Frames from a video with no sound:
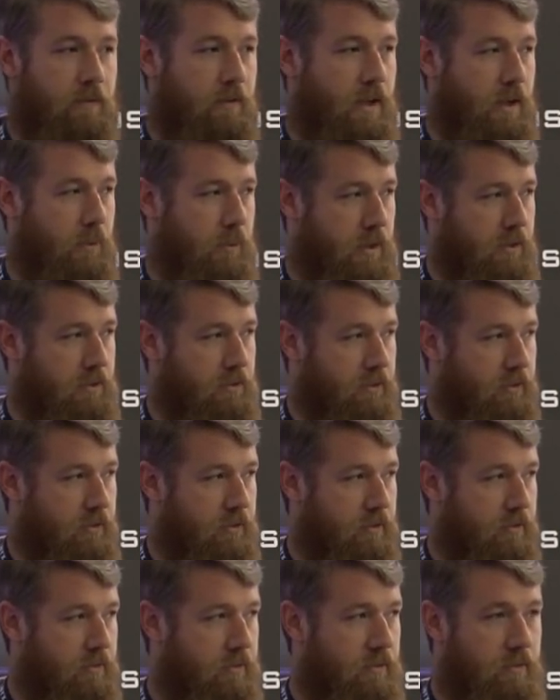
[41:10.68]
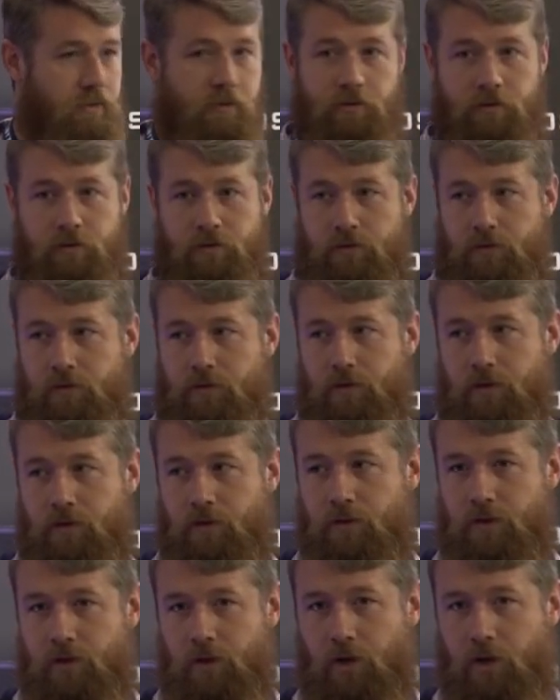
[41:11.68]
Anyone else?
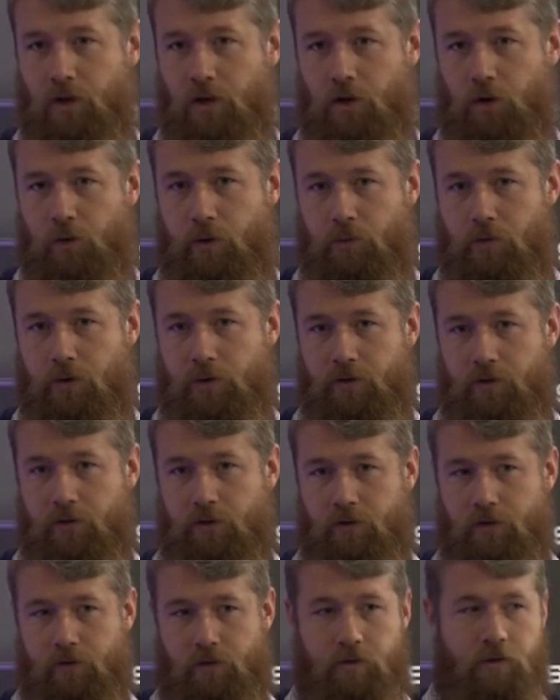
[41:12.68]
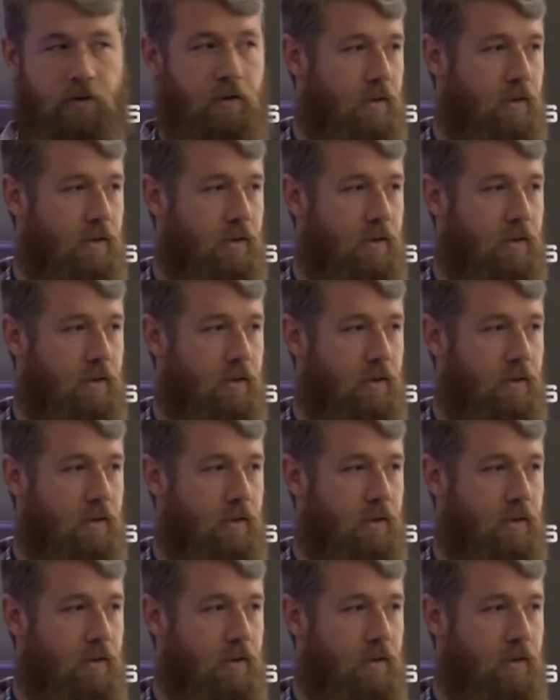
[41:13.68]
Going once,